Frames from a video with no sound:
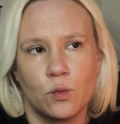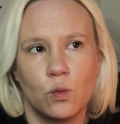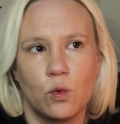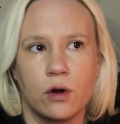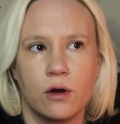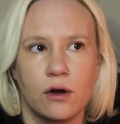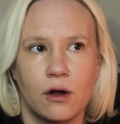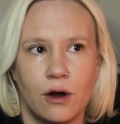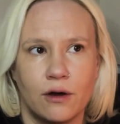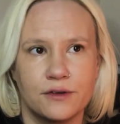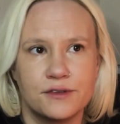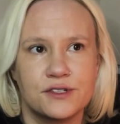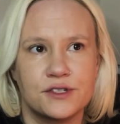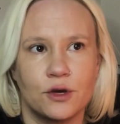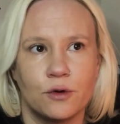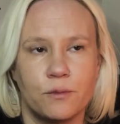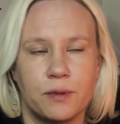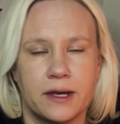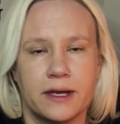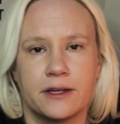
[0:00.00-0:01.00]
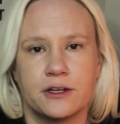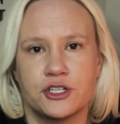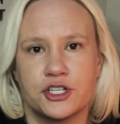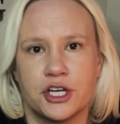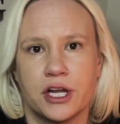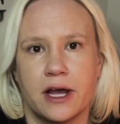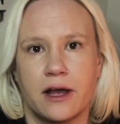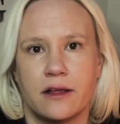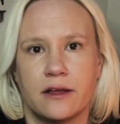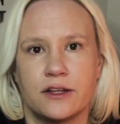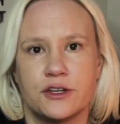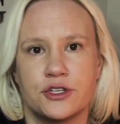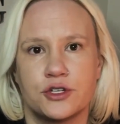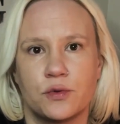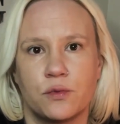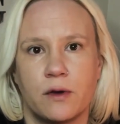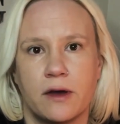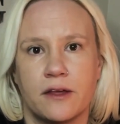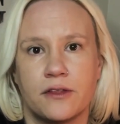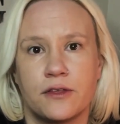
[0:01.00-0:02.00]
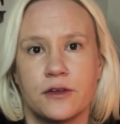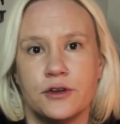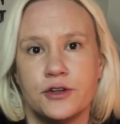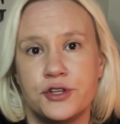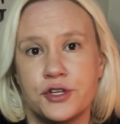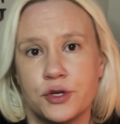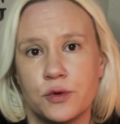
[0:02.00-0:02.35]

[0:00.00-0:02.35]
we're also being challenged with,